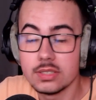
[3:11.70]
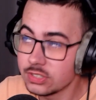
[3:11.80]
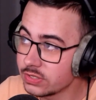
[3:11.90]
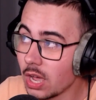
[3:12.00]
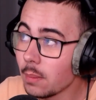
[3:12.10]

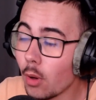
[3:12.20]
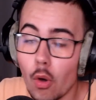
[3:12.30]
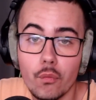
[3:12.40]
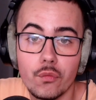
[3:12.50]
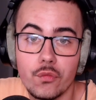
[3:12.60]
some
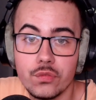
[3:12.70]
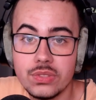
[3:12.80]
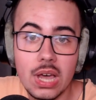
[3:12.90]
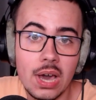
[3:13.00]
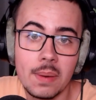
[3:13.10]
of
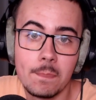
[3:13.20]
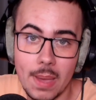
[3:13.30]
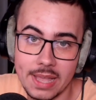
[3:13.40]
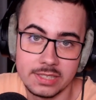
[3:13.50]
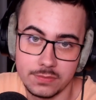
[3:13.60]
the
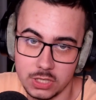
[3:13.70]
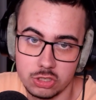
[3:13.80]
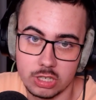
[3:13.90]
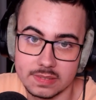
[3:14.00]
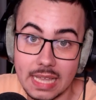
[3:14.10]
best
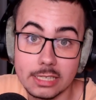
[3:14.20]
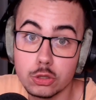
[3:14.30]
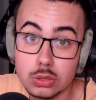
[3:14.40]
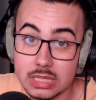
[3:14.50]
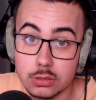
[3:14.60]
features that
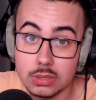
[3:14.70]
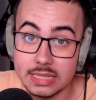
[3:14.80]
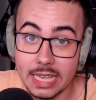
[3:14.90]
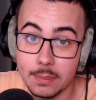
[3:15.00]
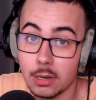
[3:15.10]
you need to
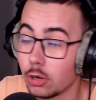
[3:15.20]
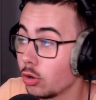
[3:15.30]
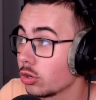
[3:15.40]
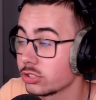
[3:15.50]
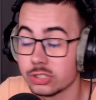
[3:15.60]
enable
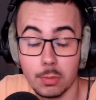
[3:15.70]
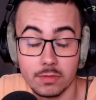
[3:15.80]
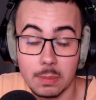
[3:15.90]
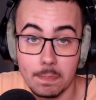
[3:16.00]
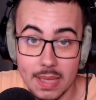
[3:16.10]
or some
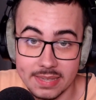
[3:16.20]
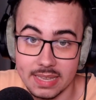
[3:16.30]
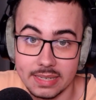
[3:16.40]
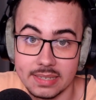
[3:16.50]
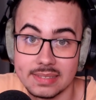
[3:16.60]
of the best
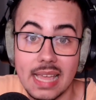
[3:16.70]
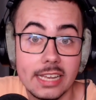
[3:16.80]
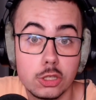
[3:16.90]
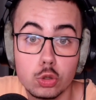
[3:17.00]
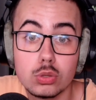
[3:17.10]
settings
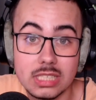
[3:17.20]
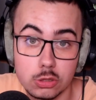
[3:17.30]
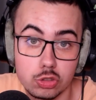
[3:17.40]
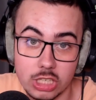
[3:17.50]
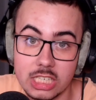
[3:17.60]
that you need
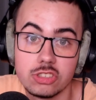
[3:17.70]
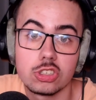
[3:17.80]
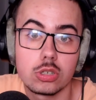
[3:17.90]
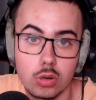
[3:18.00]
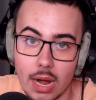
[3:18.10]
to change
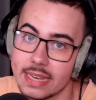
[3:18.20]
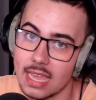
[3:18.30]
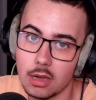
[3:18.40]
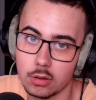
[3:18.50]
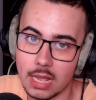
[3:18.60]
right
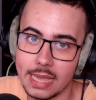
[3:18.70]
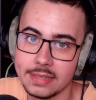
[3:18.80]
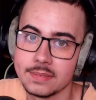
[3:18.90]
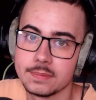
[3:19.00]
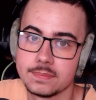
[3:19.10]
now, okay?